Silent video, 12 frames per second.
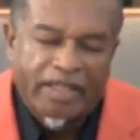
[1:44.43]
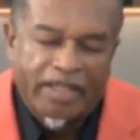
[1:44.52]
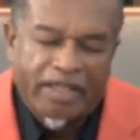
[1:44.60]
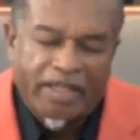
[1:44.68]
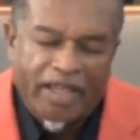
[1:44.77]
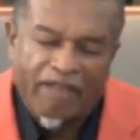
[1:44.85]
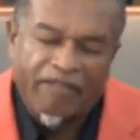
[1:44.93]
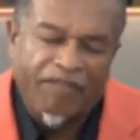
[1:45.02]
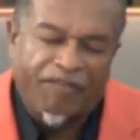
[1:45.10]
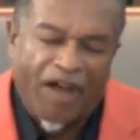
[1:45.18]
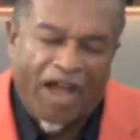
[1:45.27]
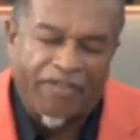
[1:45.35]
Heavenly
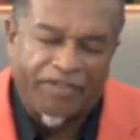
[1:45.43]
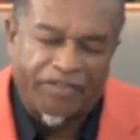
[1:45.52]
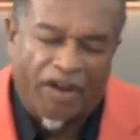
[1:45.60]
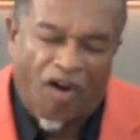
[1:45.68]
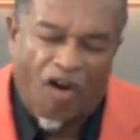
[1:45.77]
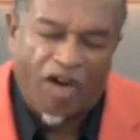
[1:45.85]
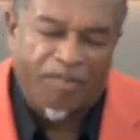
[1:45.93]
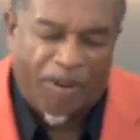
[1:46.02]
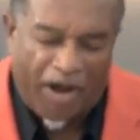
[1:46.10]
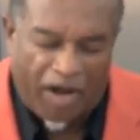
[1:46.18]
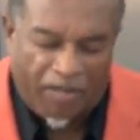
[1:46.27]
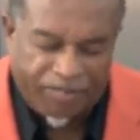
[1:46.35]
Father, the heart
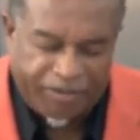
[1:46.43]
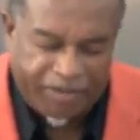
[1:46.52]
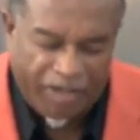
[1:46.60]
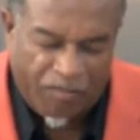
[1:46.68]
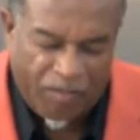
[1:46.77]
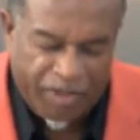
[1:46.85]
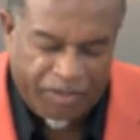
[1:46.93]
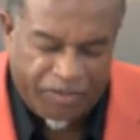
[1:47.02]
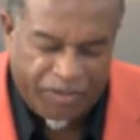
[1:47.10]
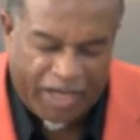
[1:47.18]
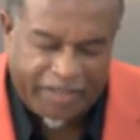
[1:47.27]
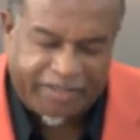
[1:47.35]
pumps and we do
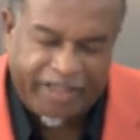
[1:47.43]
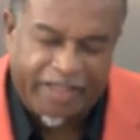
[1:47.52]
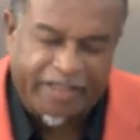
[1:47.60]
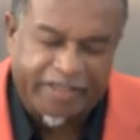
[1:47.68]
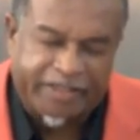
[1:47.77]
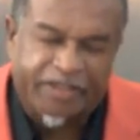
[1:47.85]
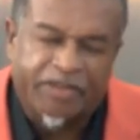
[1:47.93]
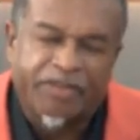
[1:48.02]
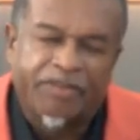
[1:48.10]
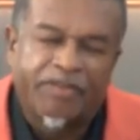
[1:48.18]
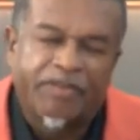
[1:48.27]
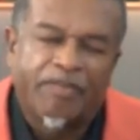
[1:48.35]
not tell it to,